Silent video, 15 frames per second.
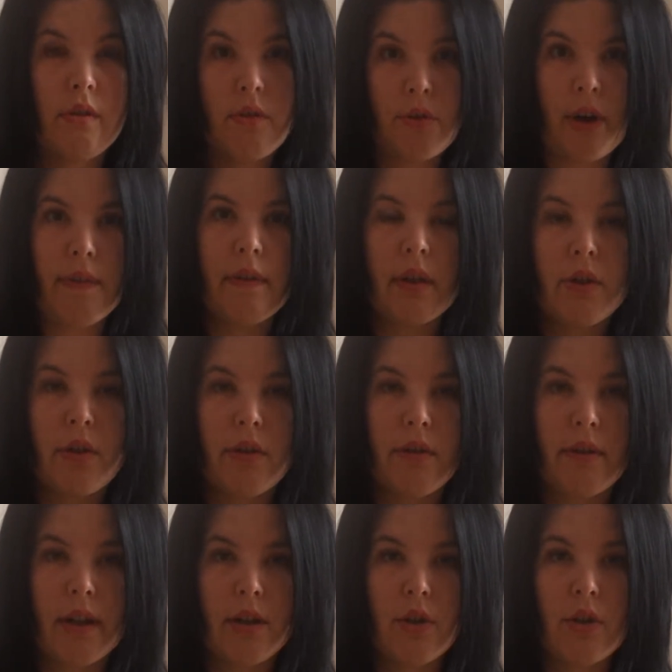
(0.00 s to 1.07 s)
traffic
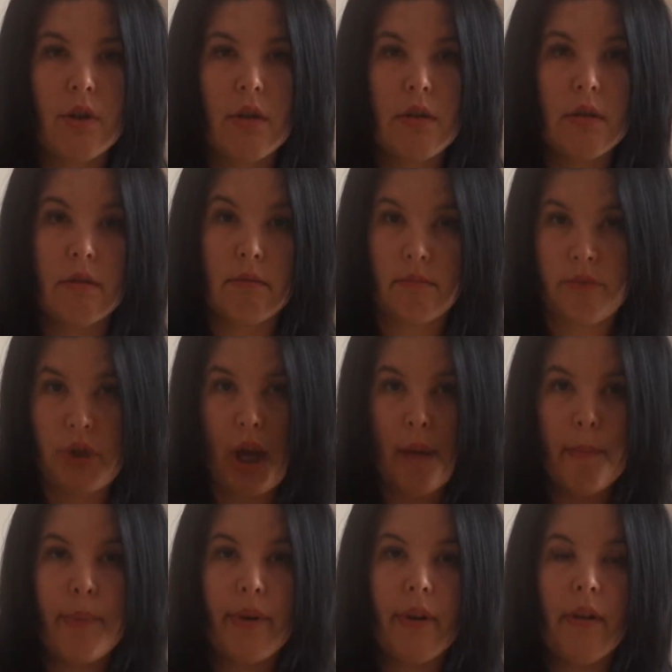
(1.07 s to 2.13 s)
generation
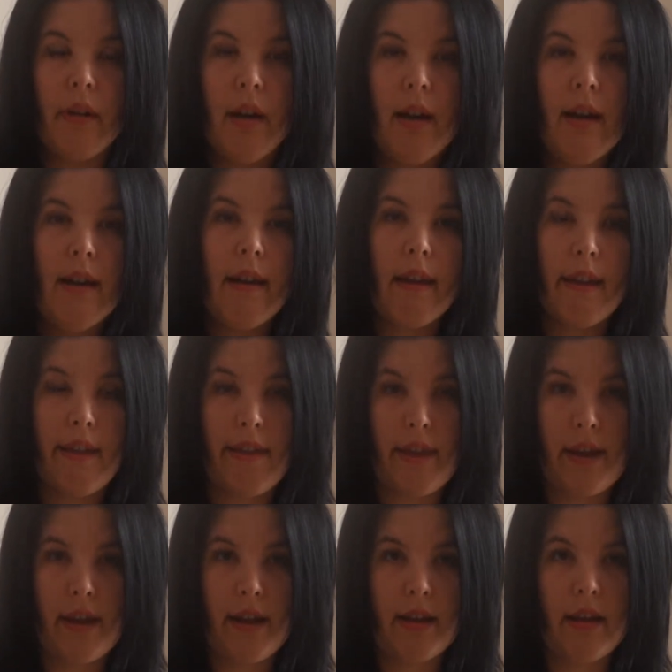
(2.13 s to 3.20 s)
champion,
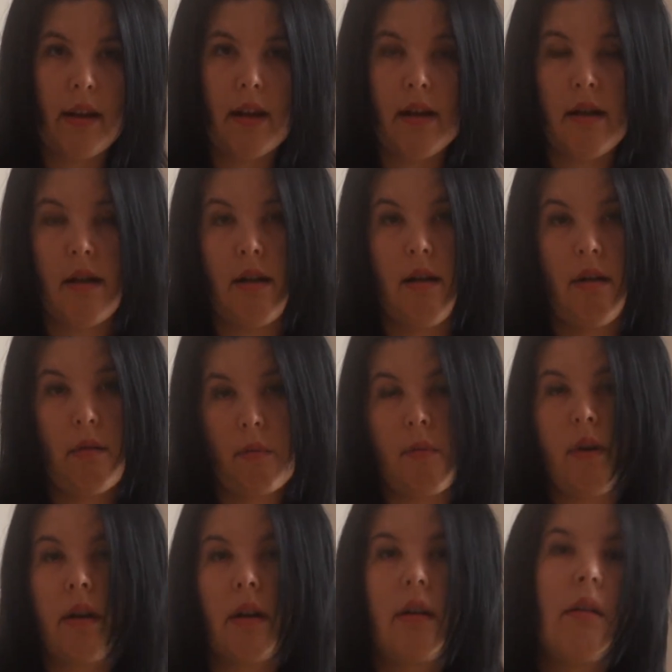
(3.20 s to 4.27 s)
then
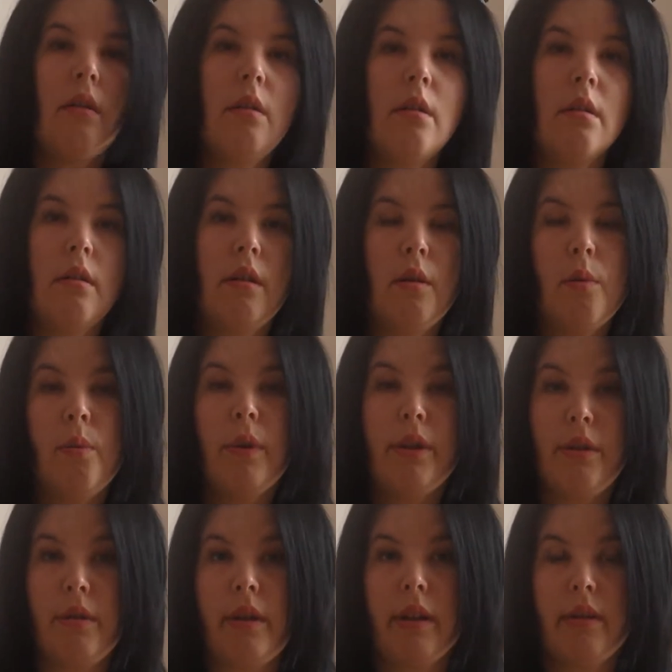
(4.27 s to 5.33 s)
work on
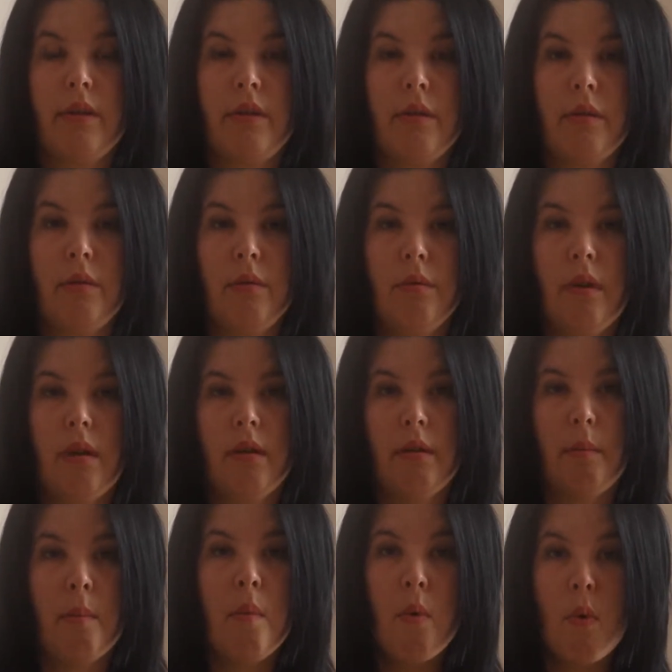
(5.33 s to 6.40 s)
what you can do
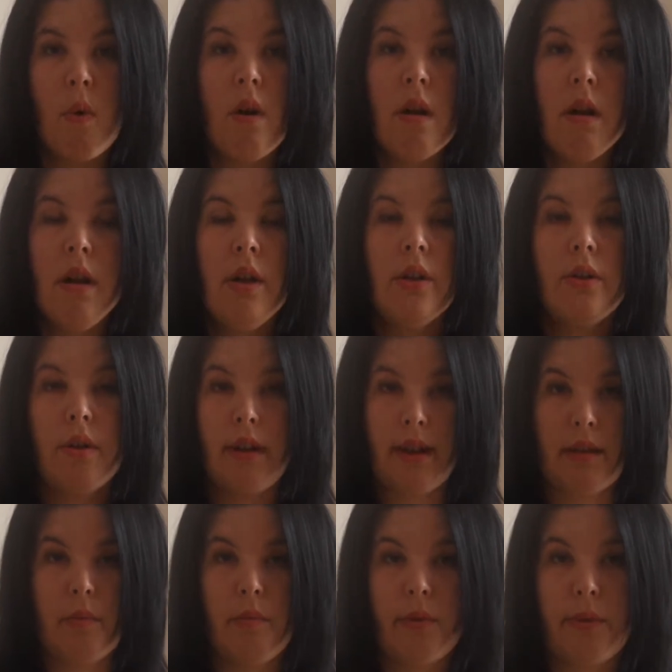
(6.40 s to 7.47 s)
more to
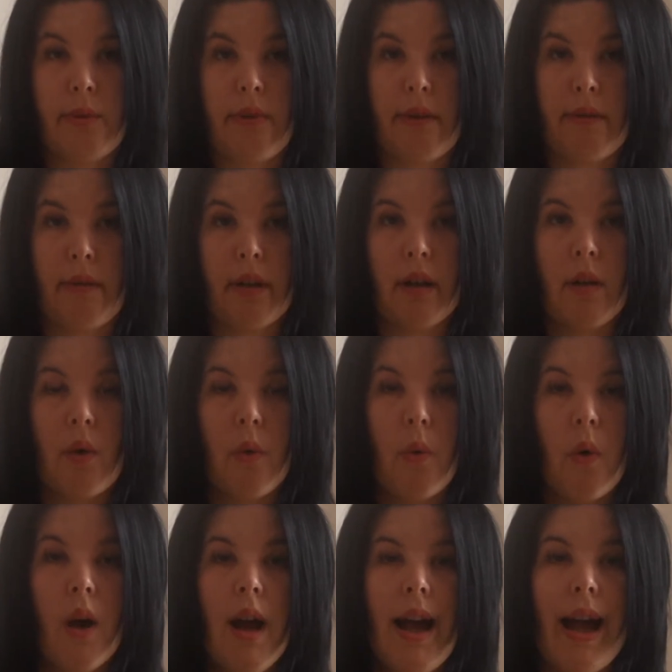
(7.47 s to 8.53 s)
get more traffic,
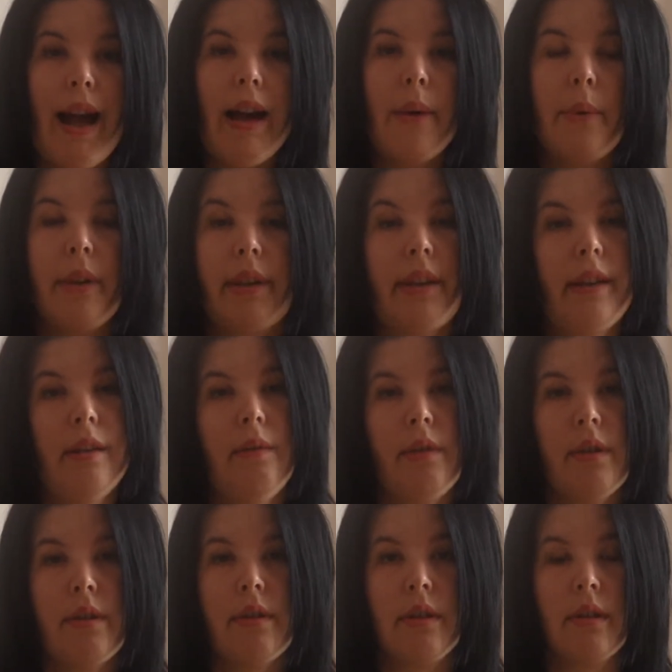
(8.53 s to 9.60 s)
or how it
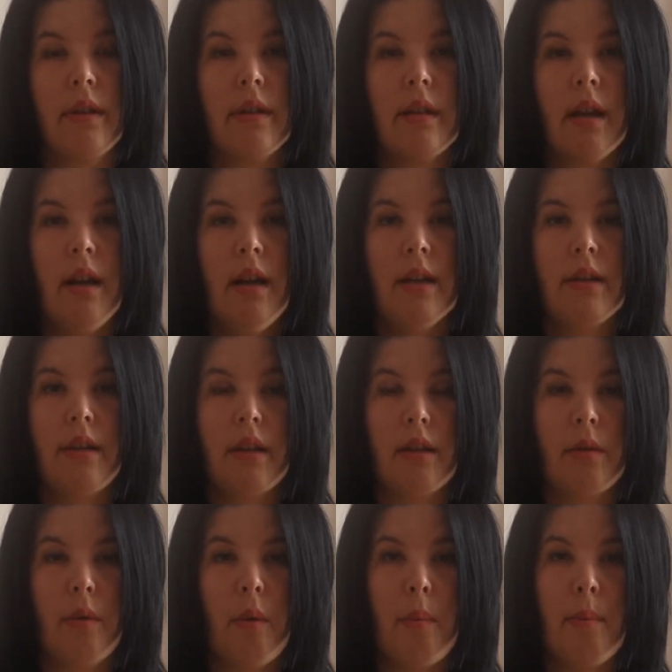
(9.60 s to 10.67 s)
converted.
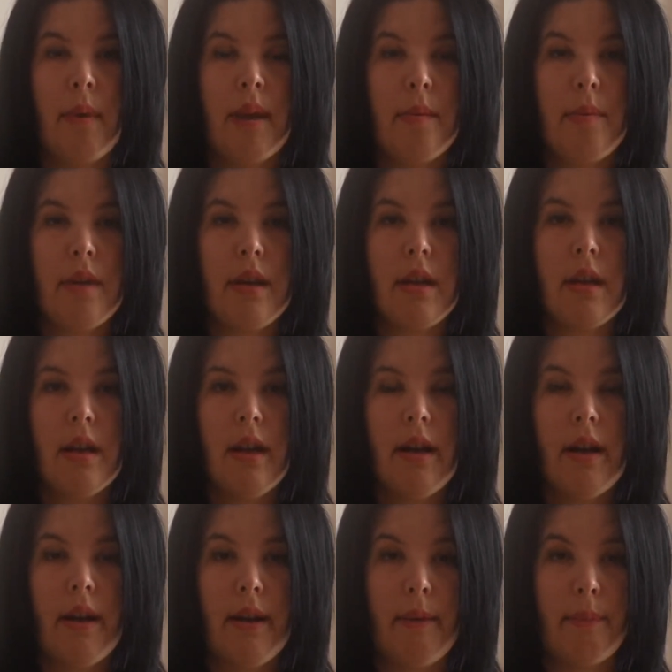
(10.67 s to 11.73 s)
So maybe
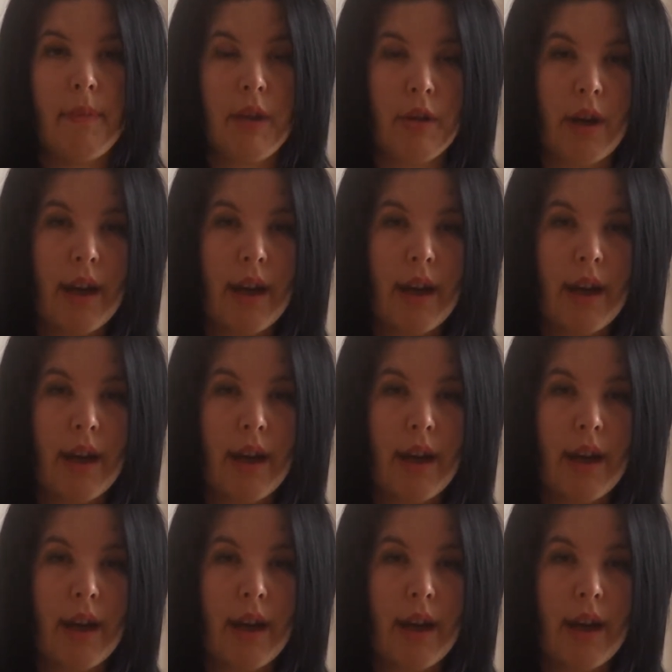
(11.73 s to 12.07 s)
you